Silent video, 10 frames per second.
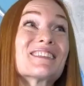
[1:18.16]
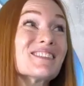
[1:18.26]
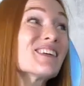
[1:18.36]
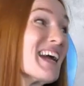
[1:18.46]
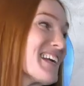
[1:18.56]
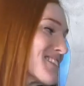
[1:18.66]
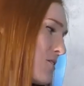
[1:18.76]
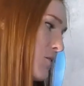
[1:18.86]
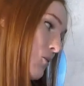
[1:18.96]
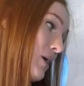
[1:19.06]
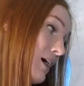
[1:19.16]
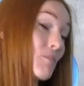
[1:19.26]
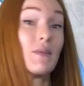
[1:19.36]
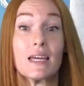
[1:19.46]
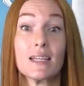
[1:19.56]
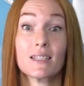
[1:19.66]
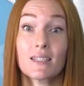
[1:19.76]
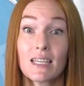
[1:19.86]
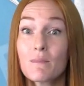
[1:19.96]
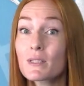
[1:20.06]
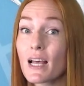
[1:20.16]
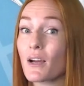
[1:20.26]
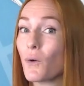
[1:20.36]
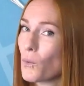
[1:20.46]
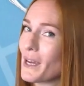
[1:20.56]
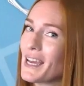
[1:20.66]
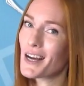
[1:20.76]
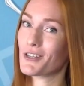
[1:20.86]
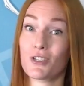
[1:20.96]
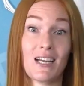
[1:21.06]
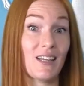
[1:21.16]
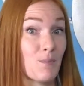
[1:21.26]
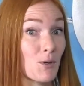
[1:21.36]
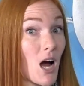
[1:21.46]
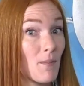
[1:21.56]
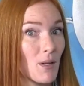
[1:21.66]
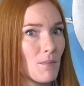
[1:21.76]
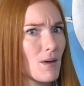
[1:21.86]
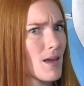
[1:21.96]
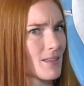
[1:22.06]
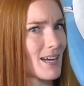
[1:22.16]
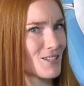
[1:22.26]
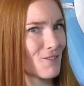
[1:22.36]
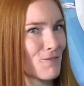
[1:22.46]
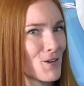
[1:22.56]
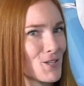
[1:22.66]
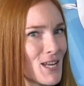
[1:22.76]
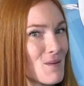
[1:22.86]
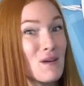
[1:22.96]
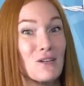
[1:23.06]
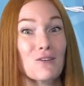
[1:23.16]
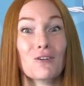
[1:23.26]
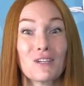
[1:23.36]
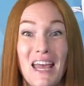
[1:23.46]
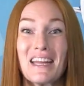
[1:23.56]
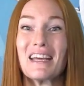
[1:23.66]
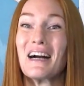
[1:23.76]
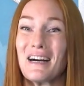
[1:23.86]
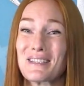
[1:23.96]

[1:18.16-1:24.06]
Great! Well, it seems like we understand the problem, that's the first step in creating a